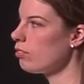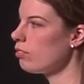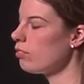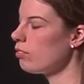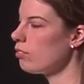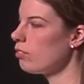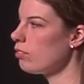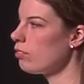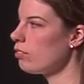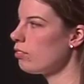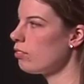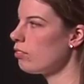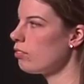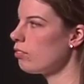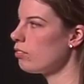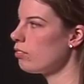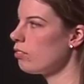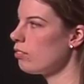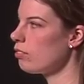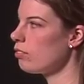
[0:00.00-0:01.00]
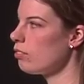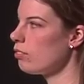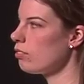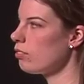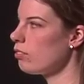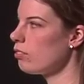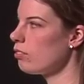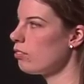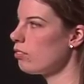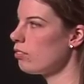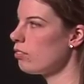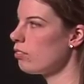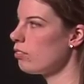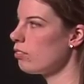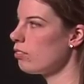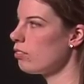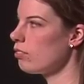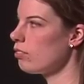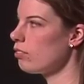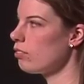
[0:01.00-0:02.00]

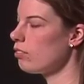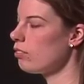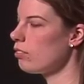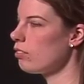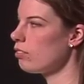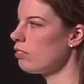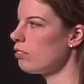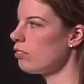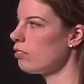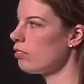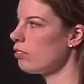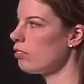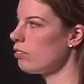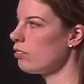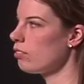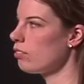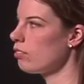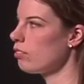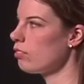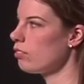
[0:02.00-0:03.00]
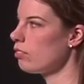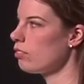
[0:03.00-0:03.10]
[no speech]